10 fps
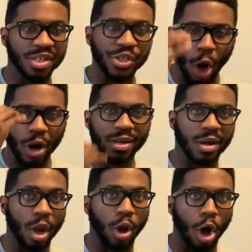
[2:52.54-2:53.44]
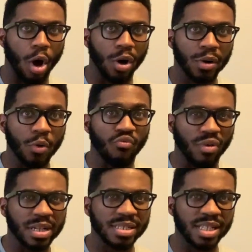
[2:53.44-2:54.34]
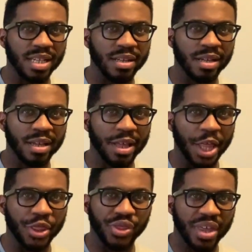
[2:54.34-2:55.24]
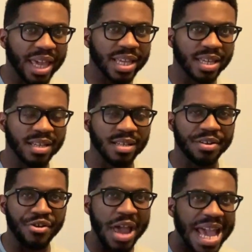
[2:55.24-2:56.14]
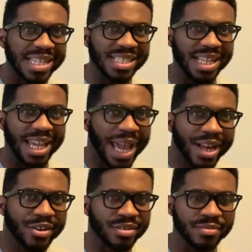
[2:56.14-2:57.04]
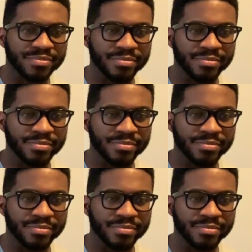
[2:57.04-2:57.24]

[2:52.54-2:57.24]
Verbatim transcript: Dark, long, rusty, thick, nasty hair